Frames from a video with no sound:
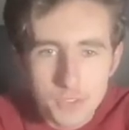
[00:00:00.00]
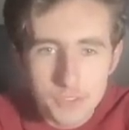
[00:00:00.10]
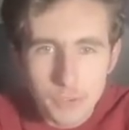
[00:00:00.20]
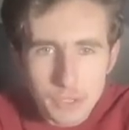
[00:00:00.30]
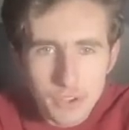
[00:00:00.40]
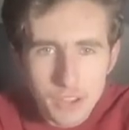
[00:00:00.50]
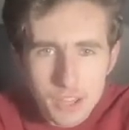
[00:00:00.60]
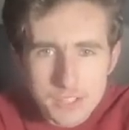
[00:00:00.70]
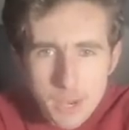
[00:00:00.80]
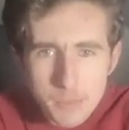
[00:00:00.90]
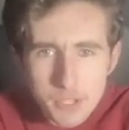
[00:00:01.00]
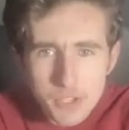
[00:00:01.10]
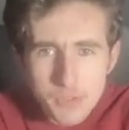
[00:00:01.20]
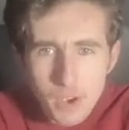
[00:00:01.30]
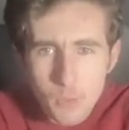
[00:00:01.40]
so we got a
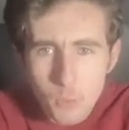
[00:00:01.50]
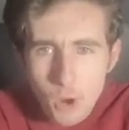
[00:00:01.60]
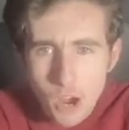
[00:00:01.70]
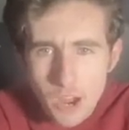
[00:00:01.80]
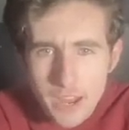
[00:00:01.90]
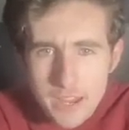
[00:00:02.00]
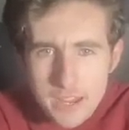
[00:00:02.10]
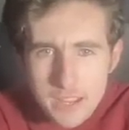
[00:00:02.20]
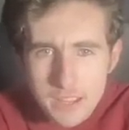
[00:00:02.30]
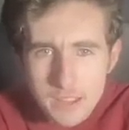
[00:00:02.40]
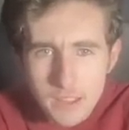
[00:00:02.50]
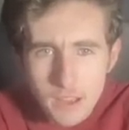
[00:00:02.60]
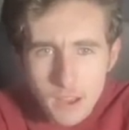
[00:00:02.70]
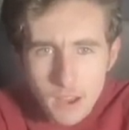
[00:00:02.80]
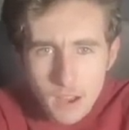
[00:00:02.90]
W, a Y,
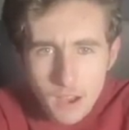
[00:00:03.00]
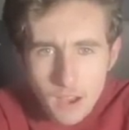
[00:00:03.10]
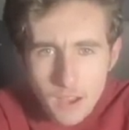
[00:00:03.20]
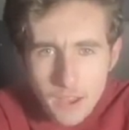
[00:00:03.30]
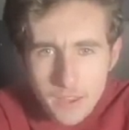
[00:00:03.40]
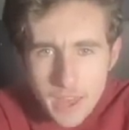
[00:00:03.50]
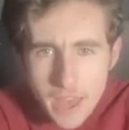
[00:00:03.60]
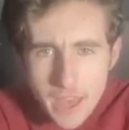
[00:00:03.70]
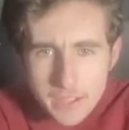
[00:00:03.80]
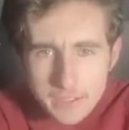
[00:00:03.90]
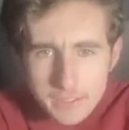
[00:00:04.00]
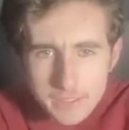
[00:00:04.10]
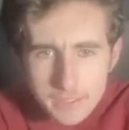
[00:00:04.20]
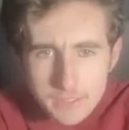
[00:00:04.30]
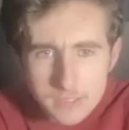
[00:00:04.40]
uh, an
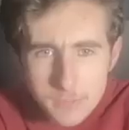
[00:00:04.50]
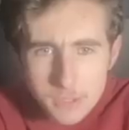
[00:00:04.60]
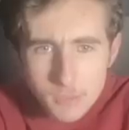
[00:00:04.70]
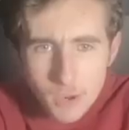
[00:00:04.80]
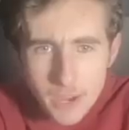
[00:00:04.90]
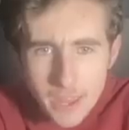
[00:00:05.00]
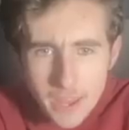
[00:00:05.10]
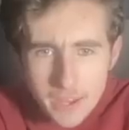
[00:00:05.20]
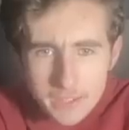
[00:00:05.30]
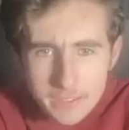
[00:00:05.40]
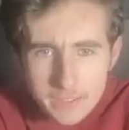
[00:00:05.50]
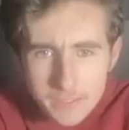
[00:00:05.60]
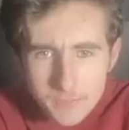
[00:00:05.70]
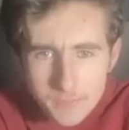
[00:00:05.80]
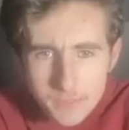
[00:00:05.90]
X, W, Y, X.
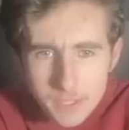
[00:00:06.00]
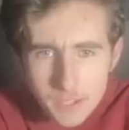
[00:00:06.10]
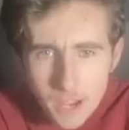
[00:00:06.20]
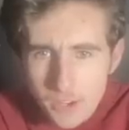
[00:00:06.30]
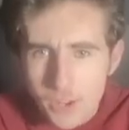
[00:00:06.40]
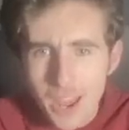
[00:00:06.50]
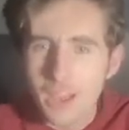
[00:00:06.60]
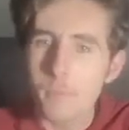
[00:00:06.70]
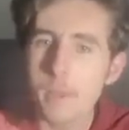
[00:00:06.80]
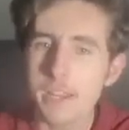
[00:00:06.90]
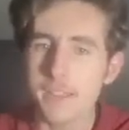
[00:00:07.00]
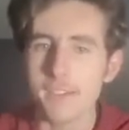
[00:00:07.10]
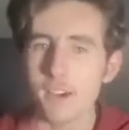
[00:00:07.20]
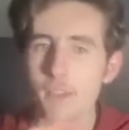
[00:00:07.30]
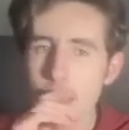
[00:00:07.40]
I don't know how many
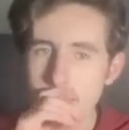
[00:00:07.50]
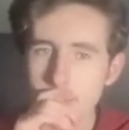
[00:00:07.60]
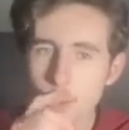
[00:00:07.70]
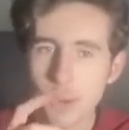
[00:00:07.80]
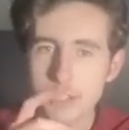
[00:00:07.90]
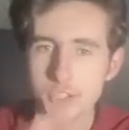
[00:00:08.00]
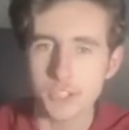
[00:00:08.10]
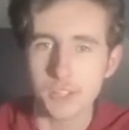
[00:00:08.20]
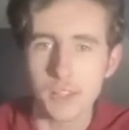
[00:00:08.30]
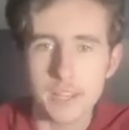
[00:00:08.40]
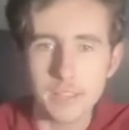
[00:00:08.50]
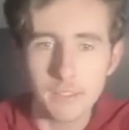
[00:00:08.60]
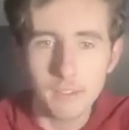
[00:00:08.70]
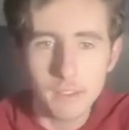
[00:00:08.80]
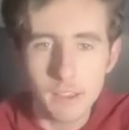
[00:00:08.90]
there are. That's the question. Like,
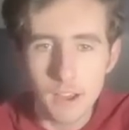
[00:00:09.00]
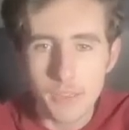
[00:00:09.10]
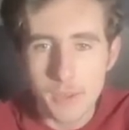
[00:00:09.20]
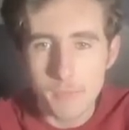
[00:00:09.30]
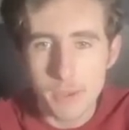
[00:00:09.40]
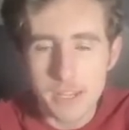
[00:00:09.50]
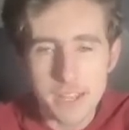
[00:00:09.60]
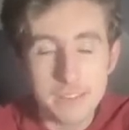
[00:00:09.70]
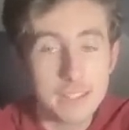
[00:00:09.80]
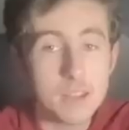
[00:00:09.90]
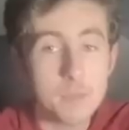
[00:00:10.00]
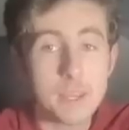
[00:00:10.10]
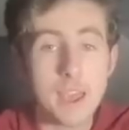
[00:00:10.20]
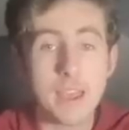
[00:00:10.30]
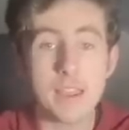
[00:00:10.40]
are there many? Is it going to
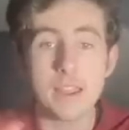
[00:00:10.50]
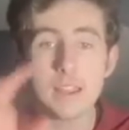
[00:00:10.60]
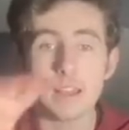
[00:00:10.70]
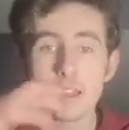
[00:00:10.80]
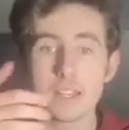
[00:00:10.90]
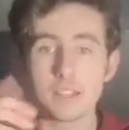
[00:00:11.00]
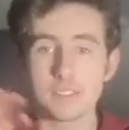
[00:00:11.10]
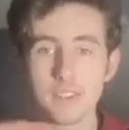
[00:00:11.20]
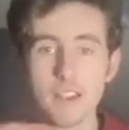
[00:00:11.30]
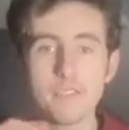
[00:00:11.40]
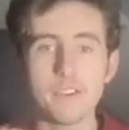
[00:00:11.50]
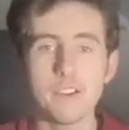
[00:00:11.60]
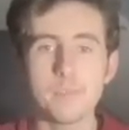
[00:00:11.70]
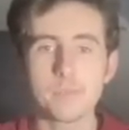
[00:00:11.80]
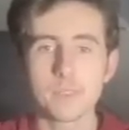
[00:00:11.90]
be a like a
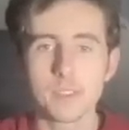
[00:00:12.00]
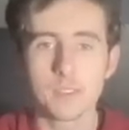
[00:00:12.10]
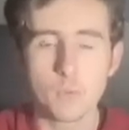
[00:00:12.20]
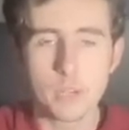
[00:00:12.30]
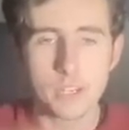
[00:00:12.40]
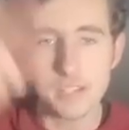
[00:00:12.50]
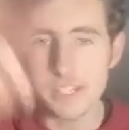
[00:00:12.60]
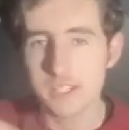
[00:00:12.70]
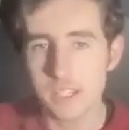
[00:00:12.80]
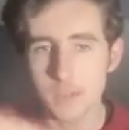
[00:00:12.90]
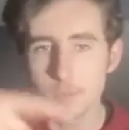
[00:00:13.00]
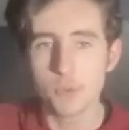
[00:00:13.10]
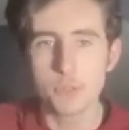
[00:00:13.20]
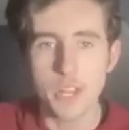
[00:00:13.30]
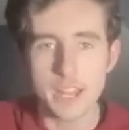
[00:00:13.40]
cipher? We're going to need to
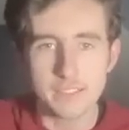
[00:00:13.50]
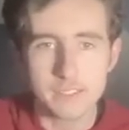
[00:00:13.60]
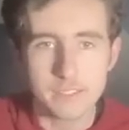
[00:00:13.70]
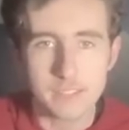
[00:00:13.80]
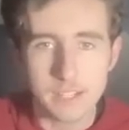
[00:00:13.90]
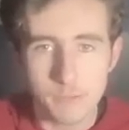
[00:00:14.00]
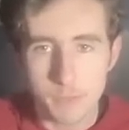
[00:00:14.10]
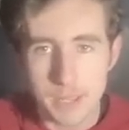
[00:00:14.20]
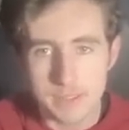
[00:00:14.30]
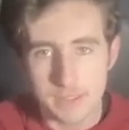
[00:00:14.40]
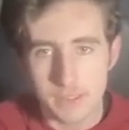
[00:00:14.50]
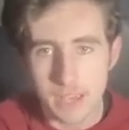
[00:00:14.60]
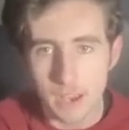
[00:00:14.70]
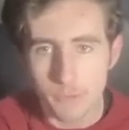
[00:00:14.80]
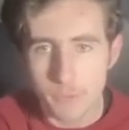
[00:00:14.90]
move the letters to different places in
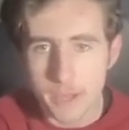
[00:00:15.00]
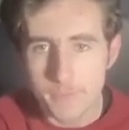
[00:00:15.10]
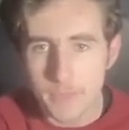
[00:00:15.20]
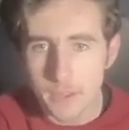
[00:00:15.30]
the alphabet.